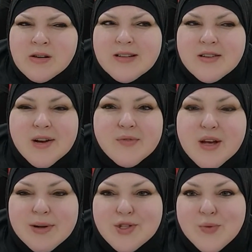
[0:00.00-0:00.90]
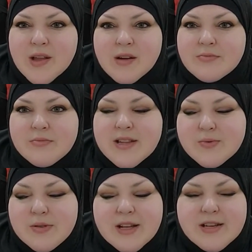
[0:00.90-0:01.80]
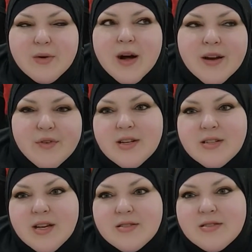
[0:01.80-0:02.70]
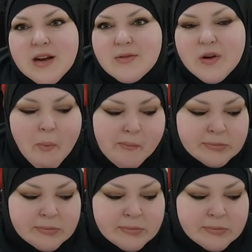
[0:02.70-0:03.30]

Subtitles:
is kind of like a mozzarella. That's how I find it tastes. I don't know.